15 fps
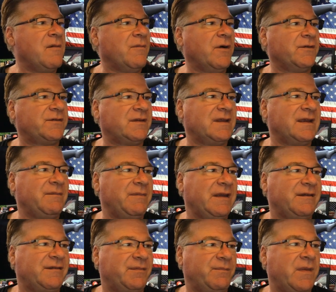Mostly
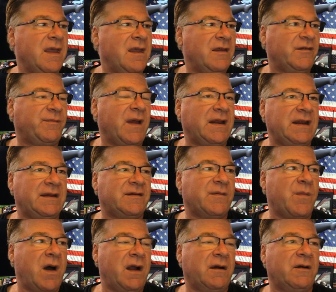be sp spending
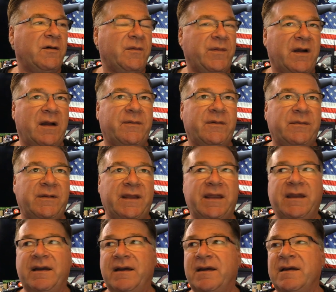tomorrow
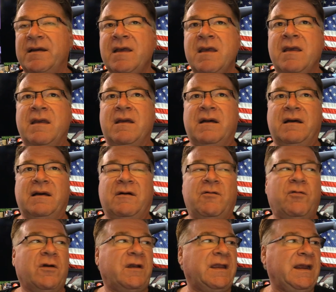probably uh, uh
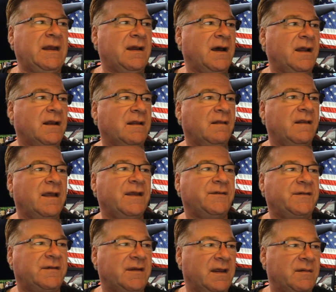working on a
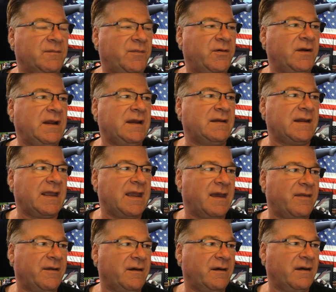list and putting
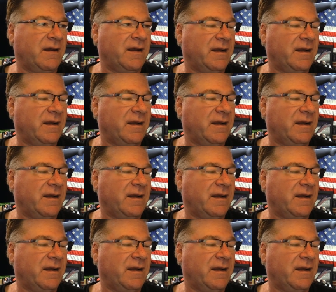together